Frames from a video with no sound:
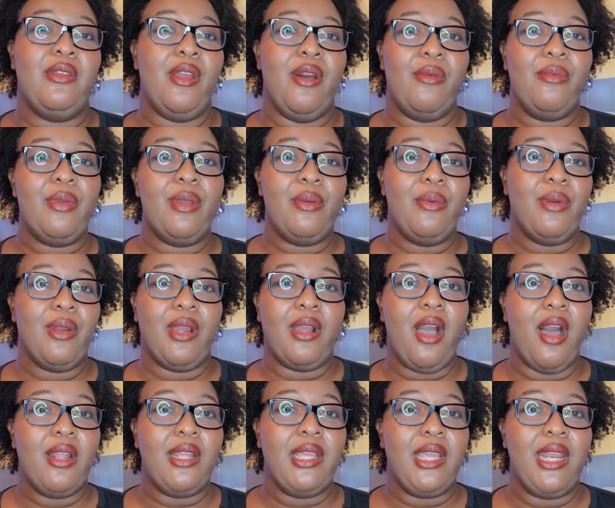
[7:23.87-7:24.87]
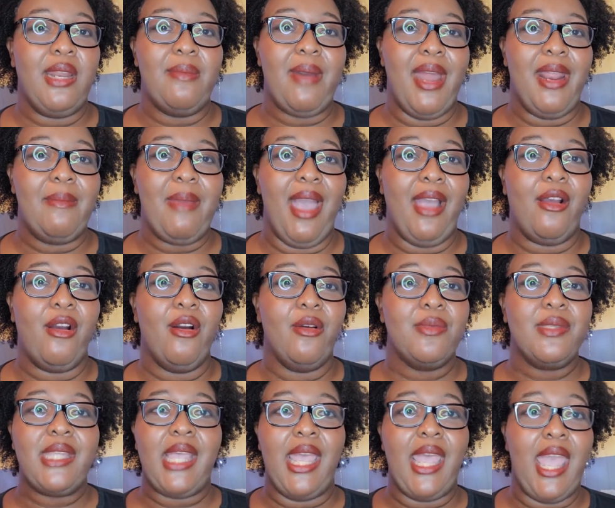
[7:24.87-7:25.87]
we weren't calling anybody back home
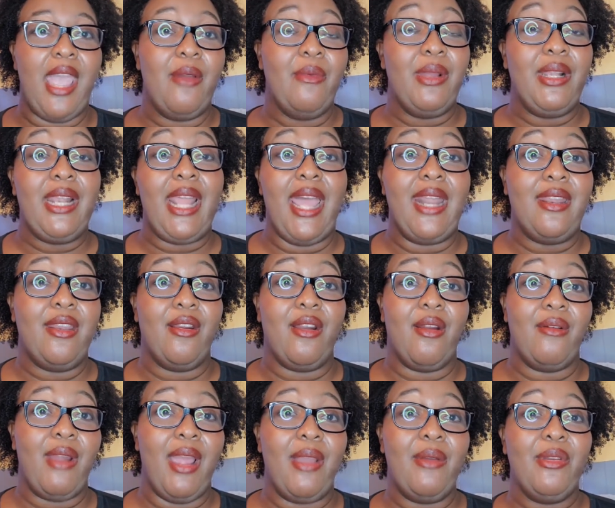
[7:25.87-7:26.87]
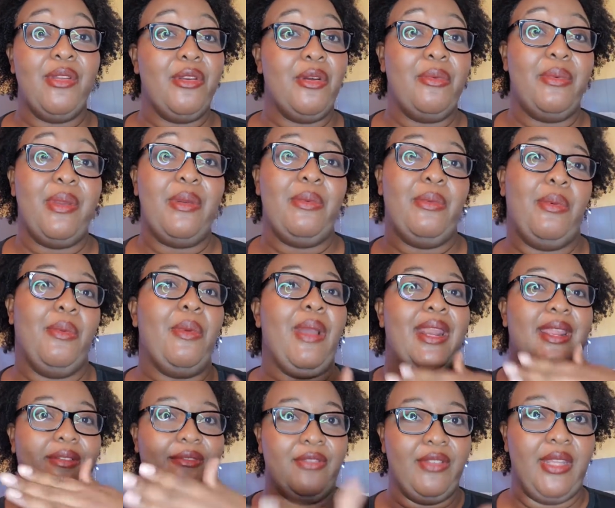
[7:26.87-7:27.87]
saying, hey, we landed all right. We were
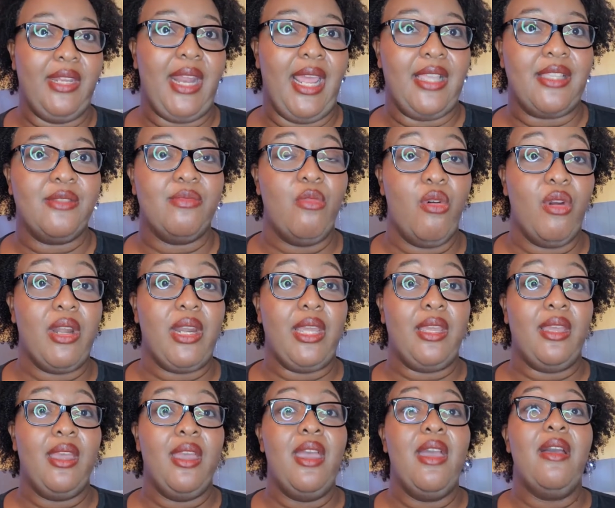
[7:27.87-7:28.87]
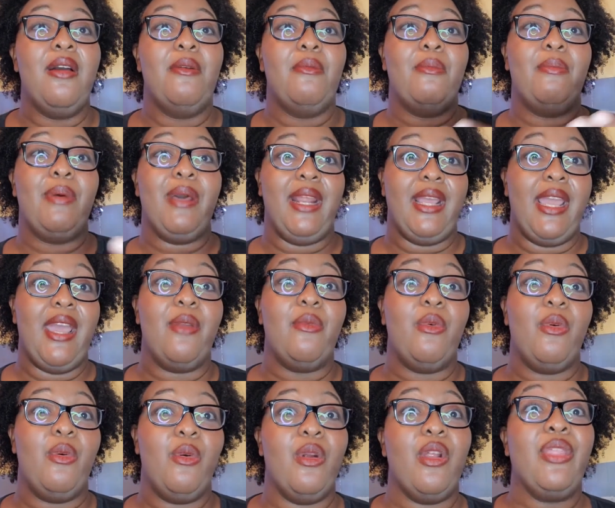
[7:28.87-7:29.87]
waiting for the next morning. But again,
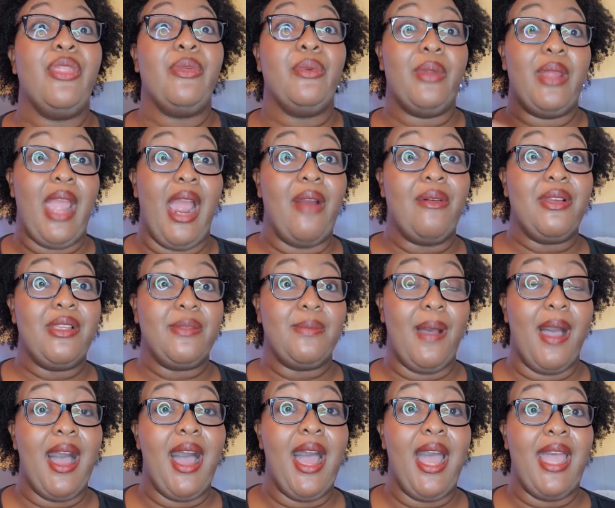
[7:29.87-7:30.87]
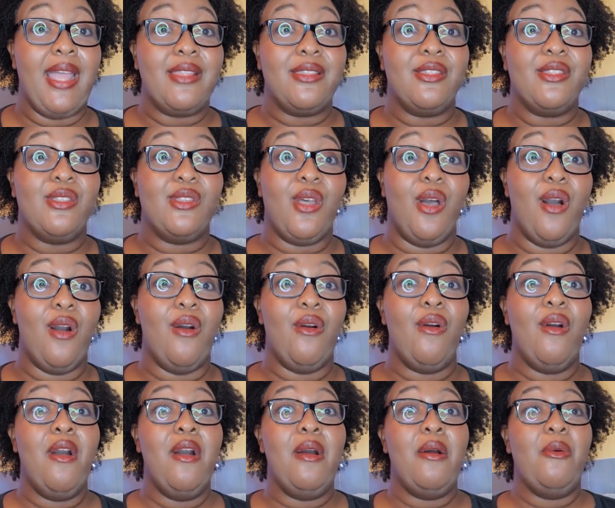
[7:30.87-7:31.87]
we were 3 hours behind. So
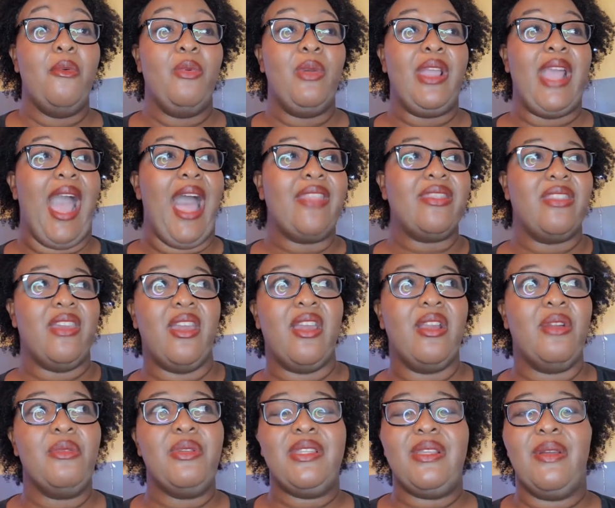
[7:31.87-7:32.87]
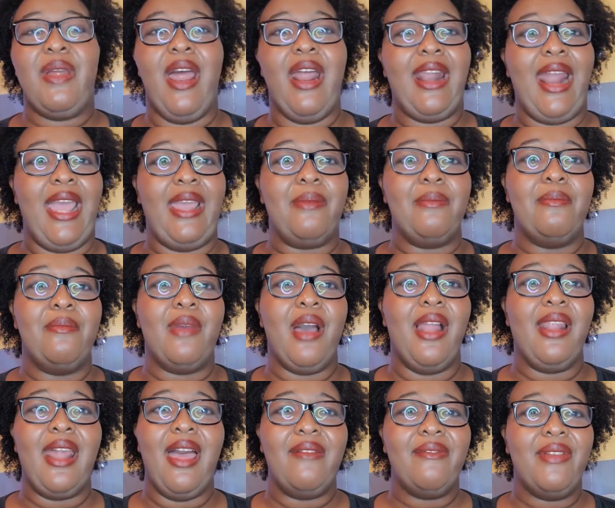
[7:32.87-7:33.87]
we got there, it was around like
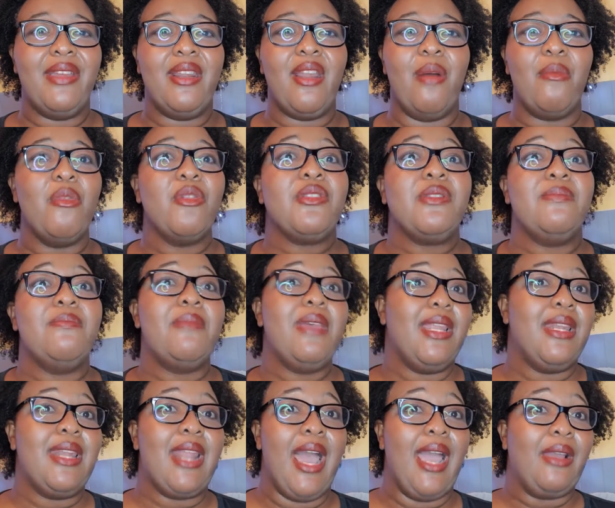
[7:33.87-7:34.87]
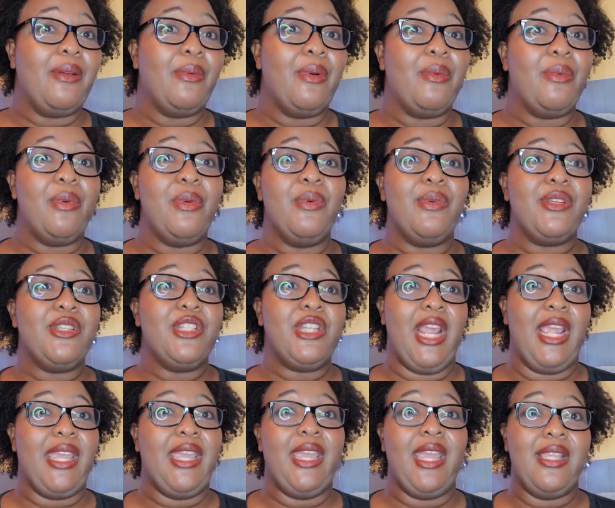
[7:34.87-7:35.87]
11, almost midnight when we were
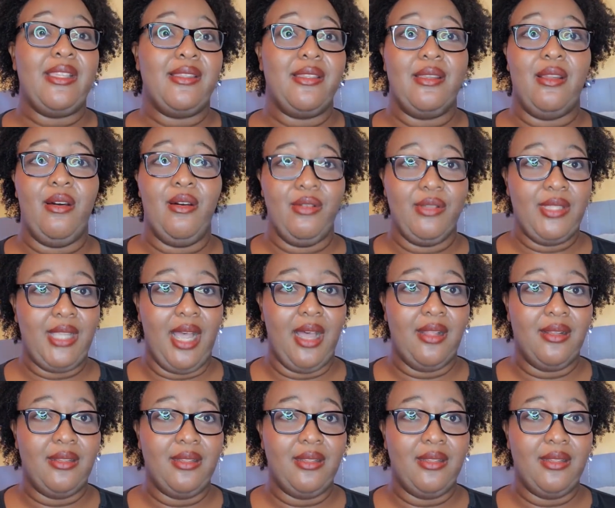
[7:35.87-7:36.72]
checking into the hotel.